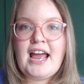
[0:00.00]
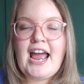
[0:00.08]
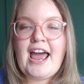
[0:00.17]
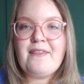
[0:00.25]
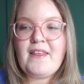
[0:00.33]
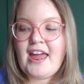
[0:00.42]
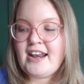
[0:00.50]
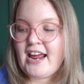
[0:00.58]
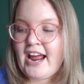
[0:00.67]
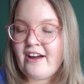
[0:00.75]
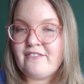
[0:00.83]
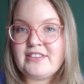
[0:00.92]
And then I
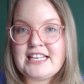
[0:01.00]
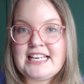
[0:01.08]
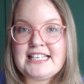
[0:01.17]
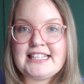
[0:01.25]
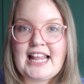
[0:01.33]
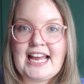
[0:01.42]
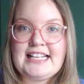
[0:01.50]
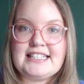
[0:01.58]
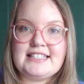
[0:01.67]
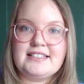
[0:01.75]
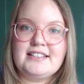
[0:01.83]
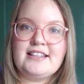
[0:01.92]
have these
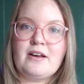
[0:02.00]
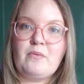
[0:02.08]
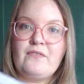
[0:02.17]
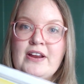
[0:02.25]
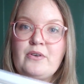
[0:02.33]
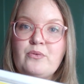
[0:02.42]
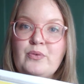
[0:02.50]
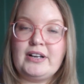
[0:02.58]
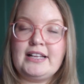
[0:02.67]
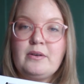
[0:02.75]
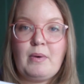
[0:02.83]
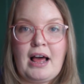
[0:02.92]
lights that fit
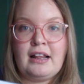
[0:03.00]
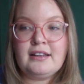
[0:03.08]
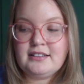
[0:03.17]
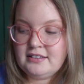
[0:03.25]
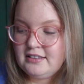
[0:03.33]
really well